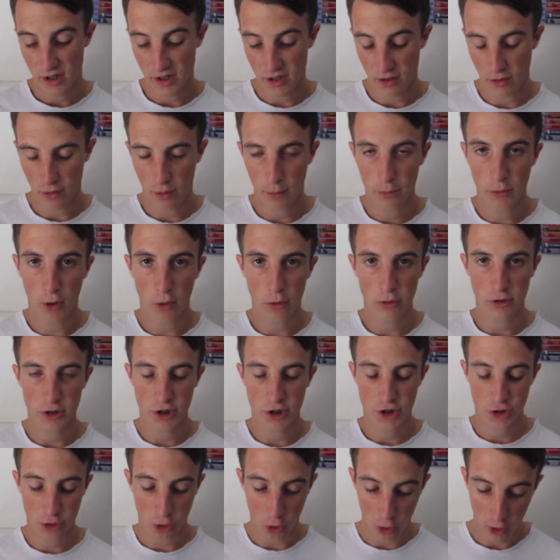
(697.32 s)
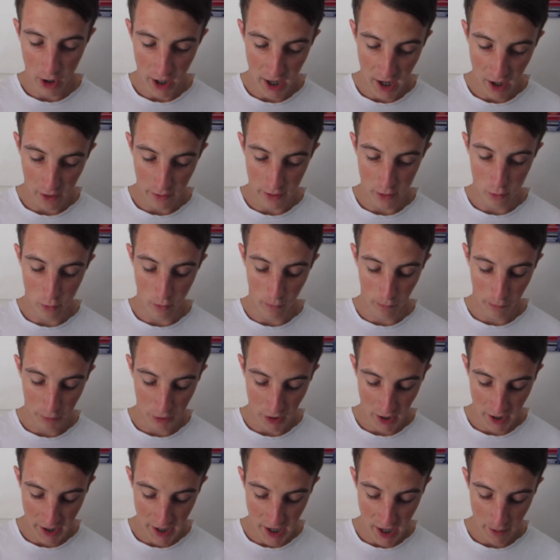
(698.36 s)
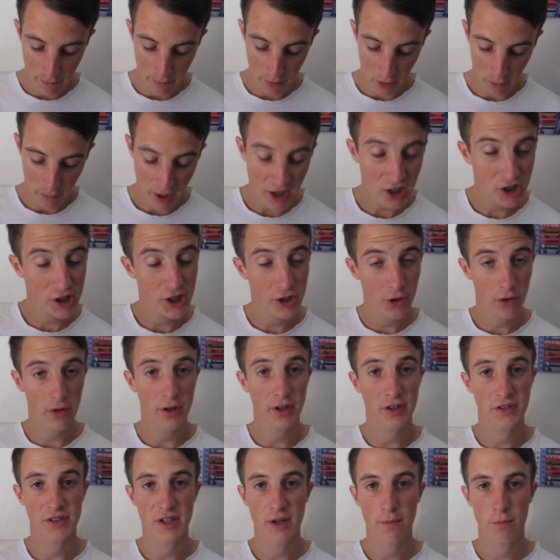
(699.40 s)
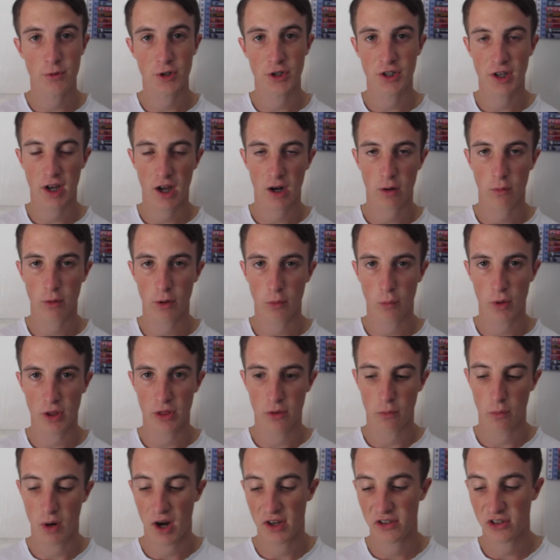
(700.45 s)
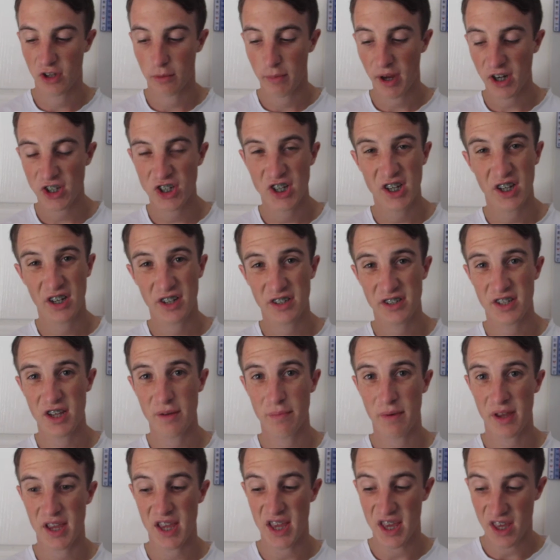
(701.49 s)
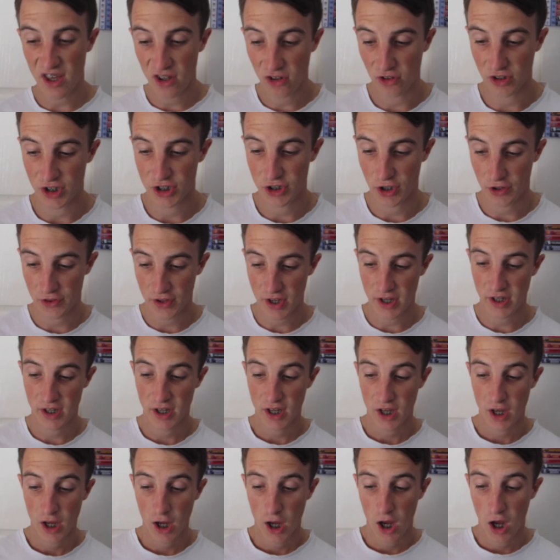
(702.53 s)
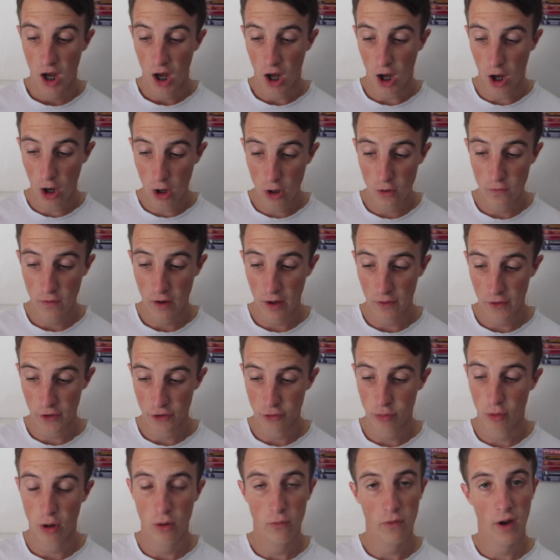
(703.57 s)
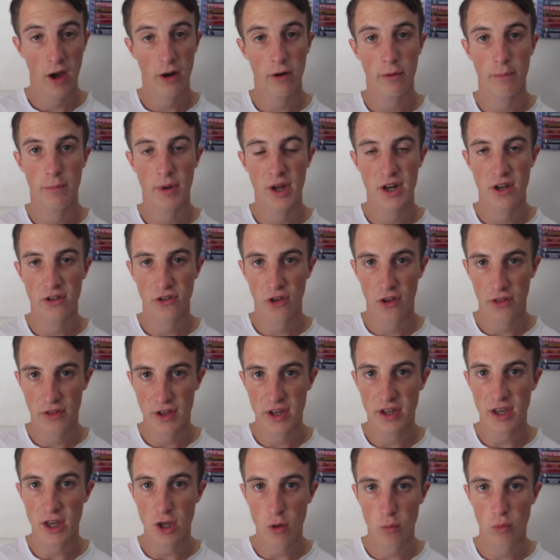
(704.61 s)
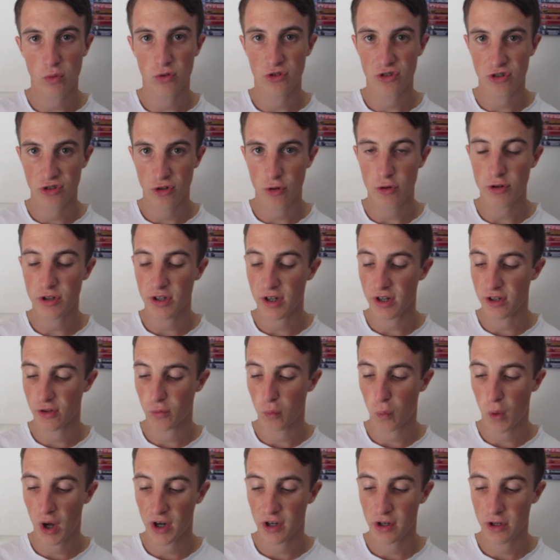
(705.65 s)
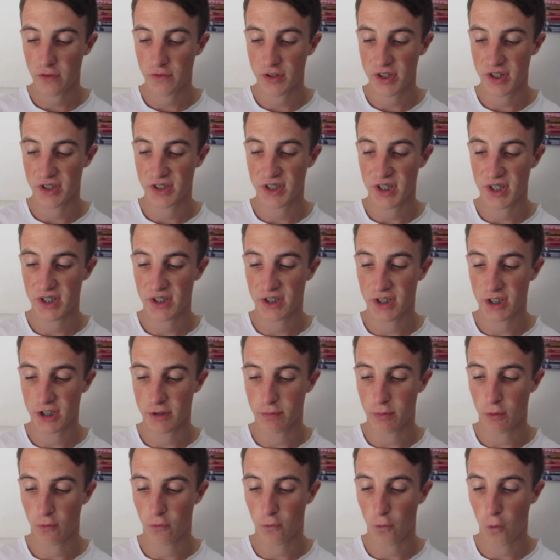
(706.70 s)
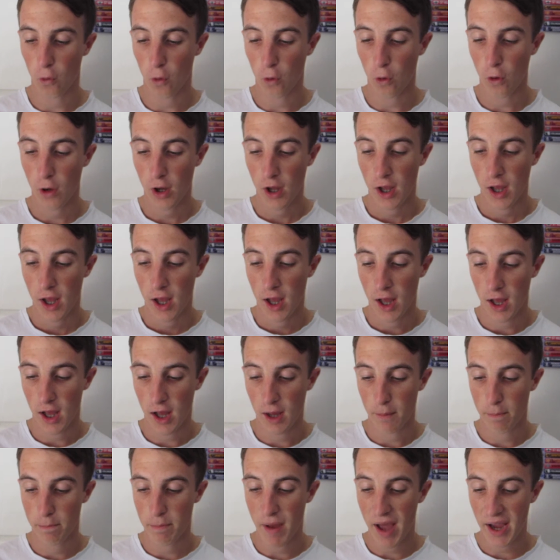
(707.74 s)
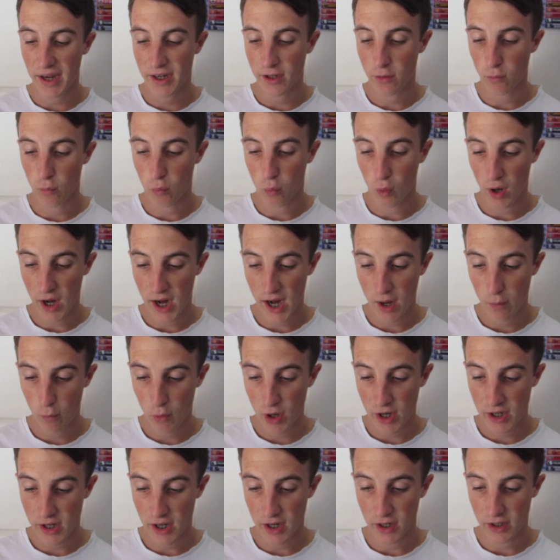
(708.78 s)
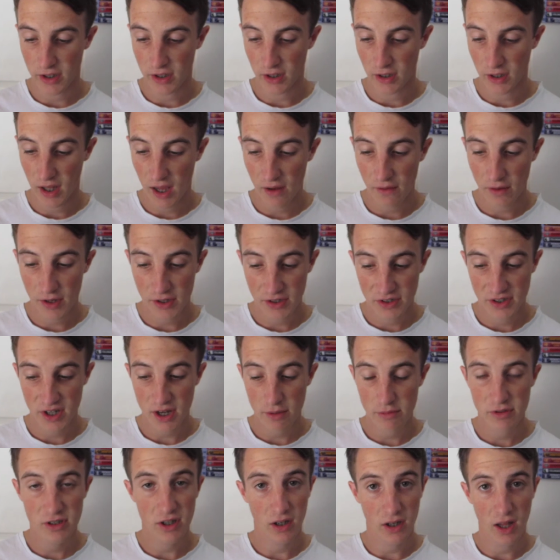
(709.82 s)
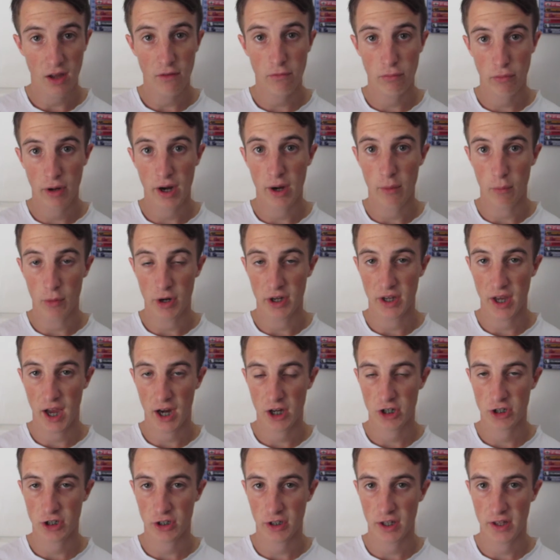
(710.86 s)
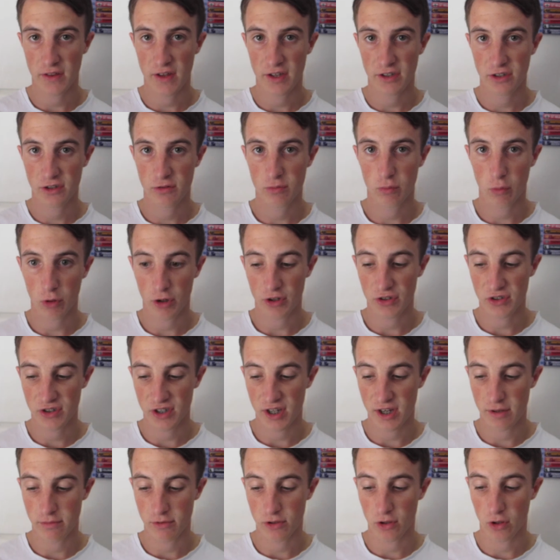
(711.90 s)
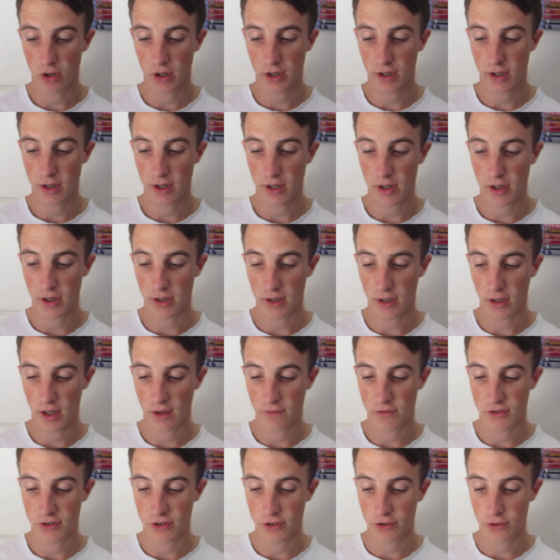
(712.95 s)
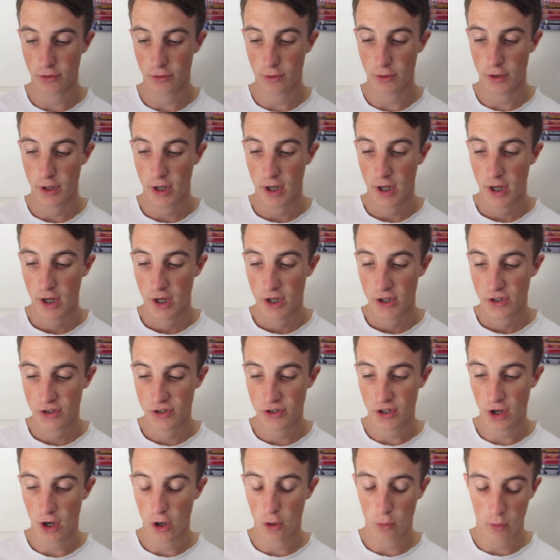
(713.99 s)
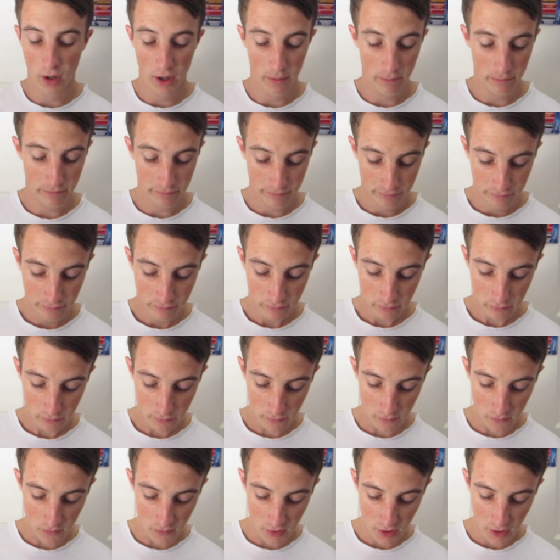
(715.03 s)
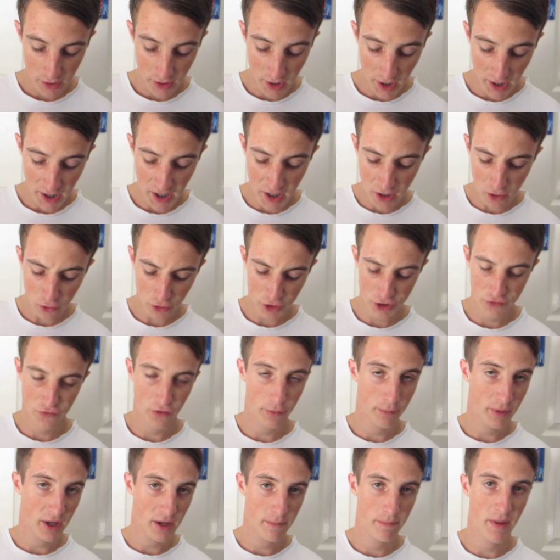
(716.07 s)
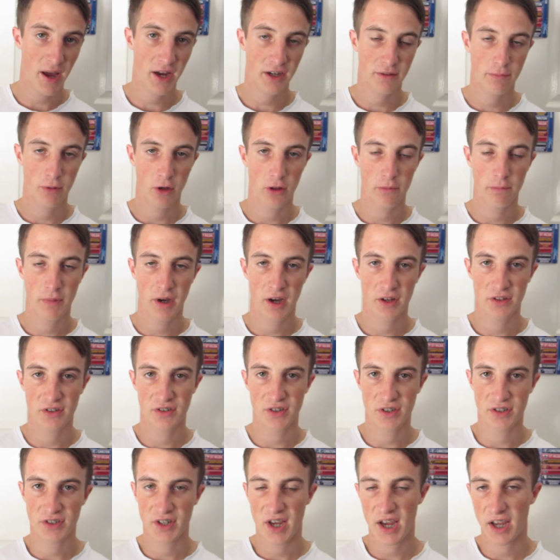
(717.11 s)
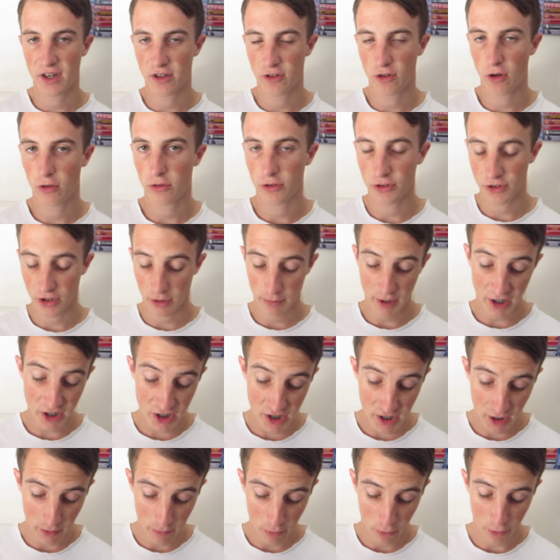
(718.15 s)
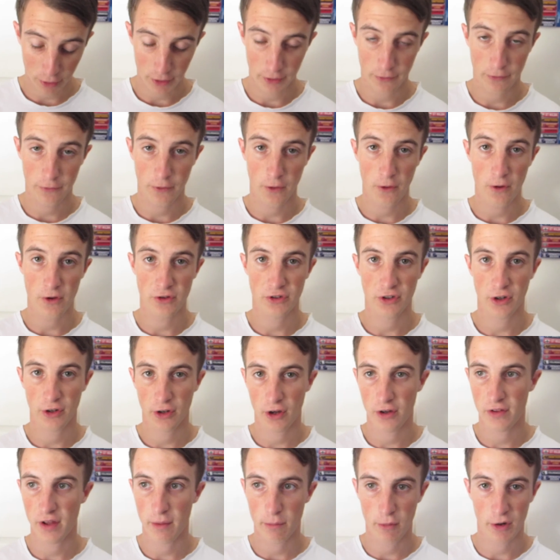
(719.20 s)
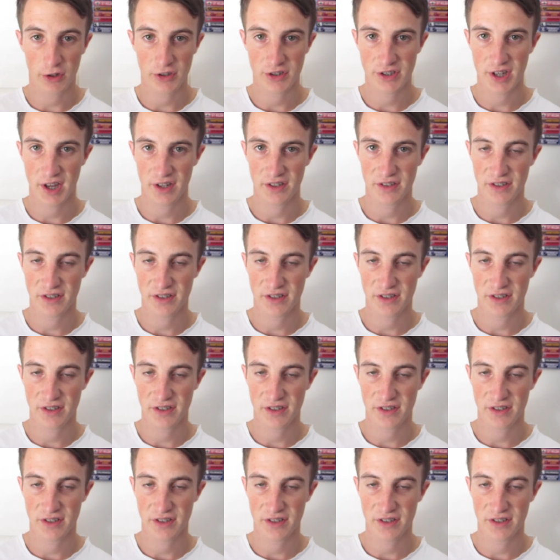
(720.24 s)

I'm not really sure how it will play out. But I'm actually not going to tip Chautauqua to win the race. I'm actually going to tip English. I think over the 1200 metres, I think it will suit. It has won over this distance before. Back at Randwick, it seems to love Randwick, actually. That's what it seems like it loves to do. So, yeah, English for me, backed by the punters at $10. I'm actually going to put it at first. I know that might sound